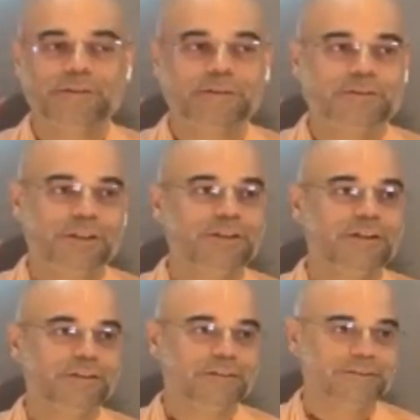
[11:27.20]

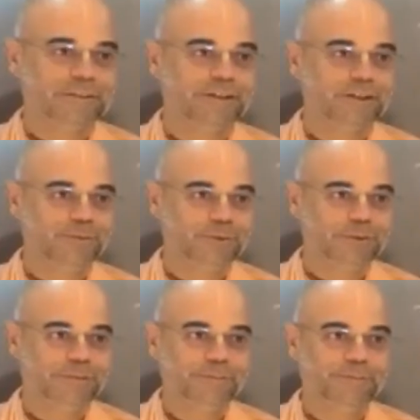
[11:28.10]
chandan, sandalwood,
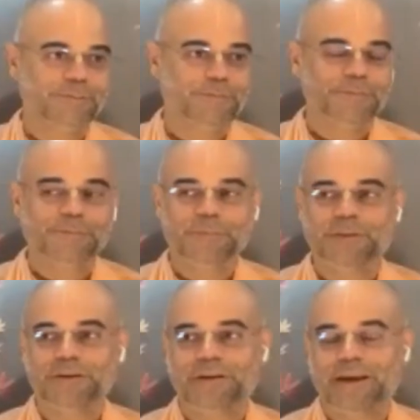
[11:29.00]

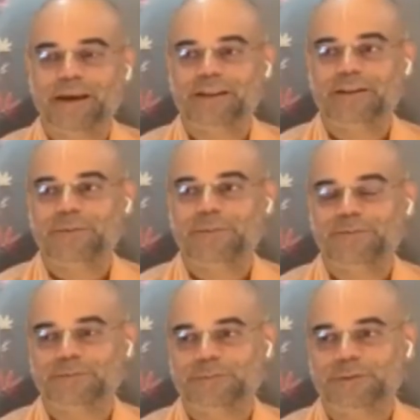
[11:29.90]
and
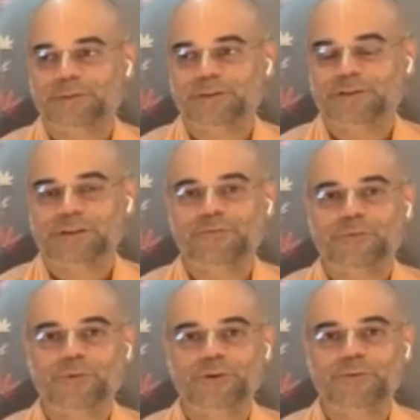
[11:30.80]
some
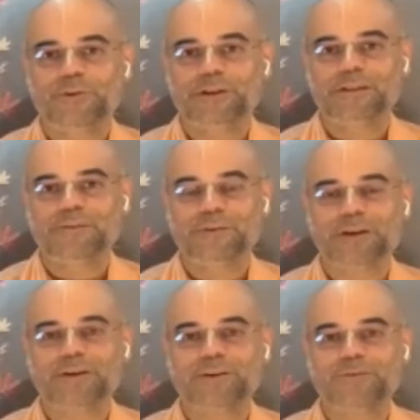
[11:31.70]
few devotees have
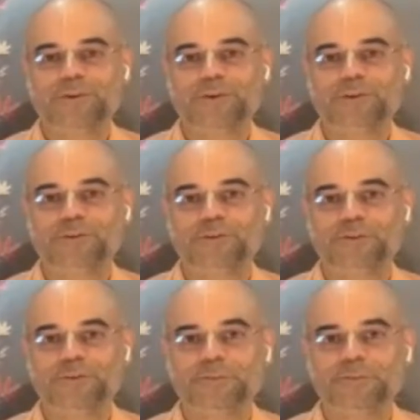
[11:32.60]
taken a vow to
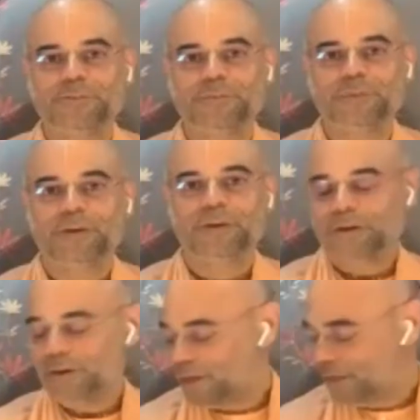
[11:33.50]

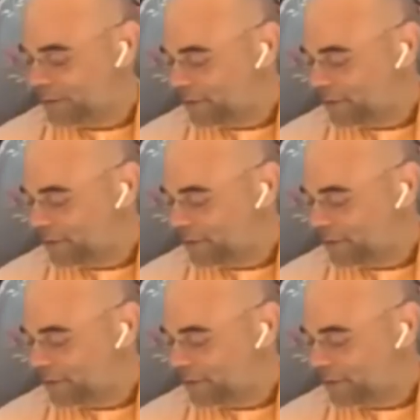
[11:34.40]
uh,